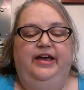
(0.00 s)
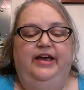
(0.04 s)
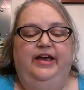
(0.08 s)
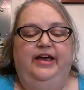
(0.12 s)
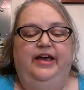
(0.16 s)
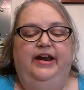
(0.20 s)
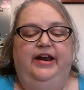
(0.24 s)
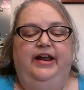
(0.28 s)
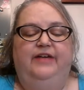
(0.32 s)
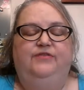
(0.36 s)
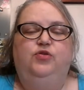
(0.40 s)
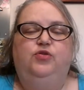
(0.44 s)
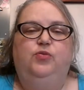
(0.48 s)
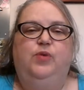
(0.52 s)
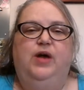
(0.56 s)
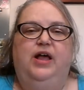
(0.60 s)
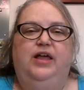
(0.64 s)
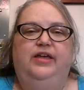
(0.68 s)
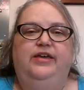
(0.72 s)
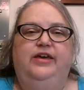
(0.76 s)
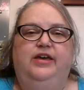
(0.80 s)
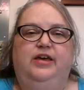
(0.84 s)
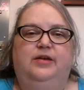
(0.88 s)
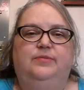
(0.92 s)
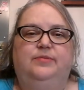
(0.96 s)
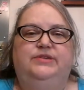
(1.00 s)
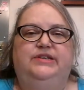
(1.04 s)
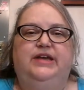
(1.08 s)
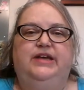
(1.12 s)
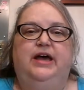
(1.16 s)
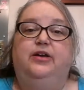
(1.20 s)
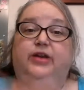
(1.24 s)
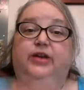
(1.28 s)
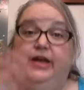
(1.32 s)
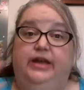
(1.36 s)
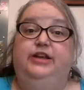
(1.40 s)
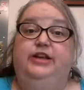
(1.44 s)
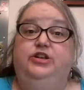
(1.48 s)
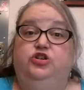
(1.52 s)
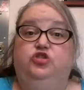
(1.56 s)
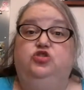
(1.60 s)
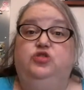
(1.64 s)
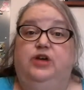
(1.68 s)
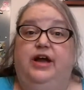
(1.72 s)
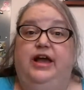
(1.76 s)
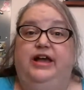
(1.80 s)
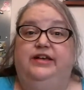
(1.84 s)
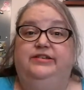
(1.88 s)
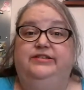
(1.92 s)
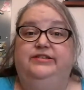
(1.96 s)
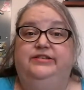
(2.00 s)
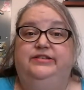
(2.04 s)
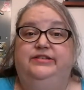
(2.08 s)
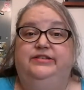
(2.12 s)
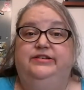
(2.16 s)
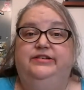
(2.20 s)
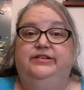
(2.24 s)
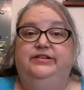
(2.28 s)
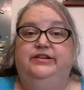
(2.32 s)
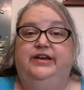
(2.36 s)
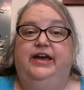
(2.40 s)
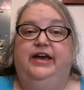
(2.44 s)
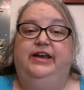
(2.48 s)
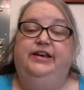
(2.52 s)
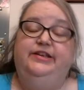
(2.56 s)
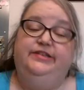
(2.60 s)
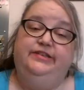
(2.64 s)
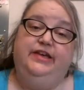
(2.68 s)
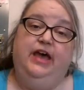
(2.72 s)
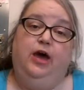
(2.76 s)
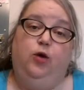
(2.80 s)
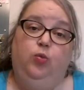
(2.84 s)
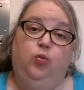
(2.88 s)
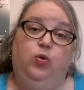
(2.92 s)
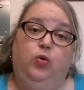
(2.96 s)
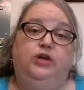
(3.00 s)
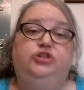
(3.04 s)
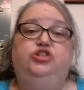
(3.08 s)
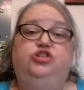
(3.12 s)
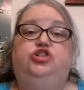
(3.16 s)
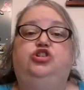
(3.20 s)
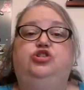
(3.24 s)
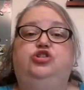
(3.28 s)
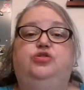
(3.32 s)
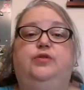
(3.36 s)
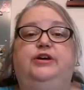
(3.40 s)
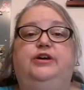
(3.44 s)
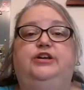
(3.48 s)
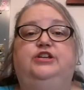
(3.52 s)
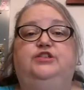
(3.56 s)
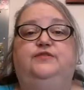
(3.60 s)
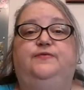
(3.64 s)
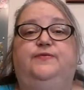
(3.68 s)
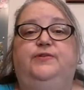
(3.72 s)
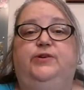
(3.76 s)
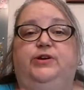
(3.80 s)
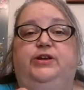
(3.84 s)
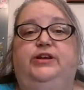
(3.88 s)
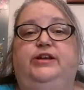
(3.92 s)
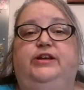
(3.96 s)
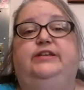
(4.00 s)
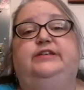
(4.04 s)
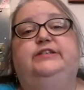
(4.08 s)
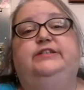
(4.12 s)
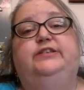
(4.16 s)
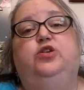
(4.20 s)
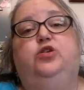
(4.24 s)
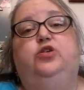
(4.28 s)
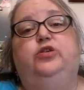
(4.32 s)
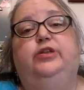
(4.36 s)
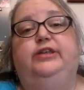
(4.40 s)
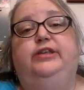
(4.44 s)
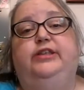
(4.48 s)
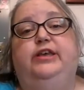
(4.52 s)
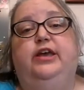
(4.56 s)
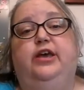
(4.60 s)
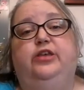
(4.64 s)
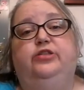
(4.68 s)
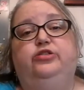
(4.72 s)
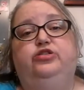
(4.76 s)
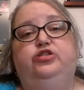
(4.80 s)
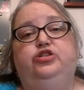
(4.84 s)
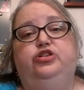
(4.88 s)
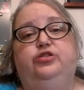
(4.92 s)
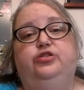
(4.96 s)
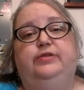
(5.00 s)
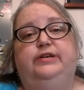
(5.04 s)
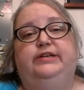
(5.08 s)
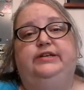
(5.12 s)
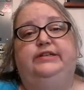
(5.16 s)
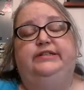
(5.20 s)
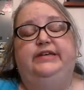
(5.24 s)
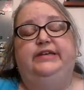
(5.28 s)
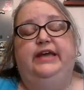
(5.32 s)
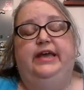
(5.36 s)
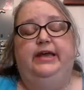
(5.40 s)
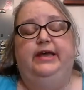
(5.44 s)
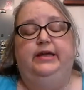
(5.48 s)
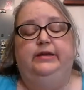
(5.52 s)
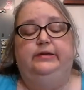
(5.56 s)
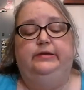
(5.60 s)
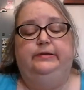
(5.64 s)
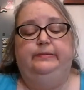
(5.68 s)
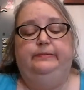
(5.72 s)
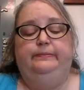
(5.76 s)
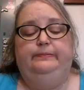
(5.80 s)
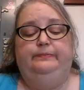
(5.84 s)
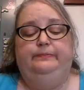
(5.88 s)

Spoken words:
And after a while he comes out and he's dressed. And he's got one shoe on his foot and he's holding the other shoe in his hand.